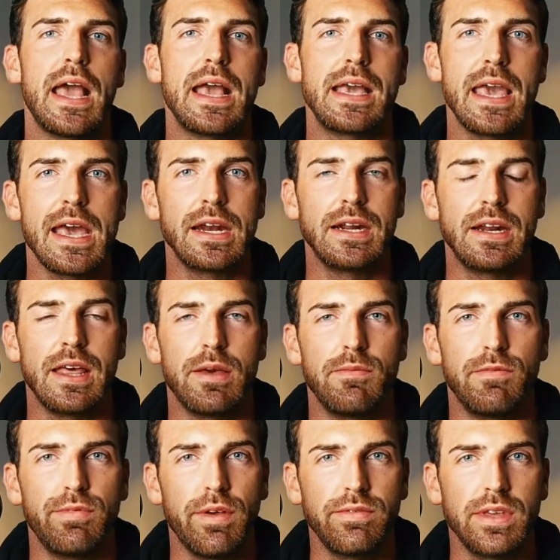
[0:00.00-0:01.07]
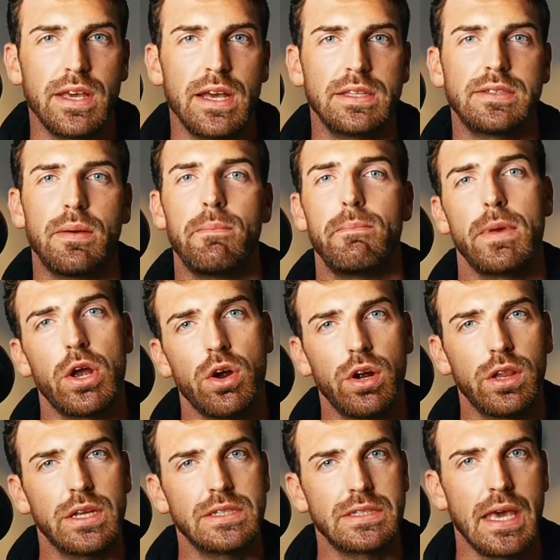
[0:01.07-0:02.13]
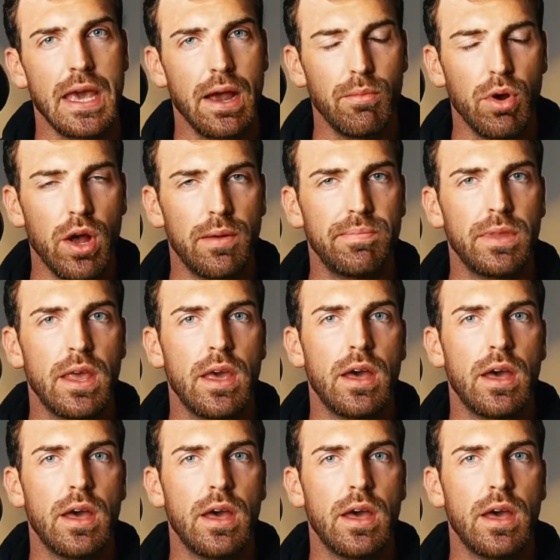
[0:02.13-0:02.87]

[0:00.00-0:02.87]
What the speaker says: a Canon M50. It's a mirrorless camera.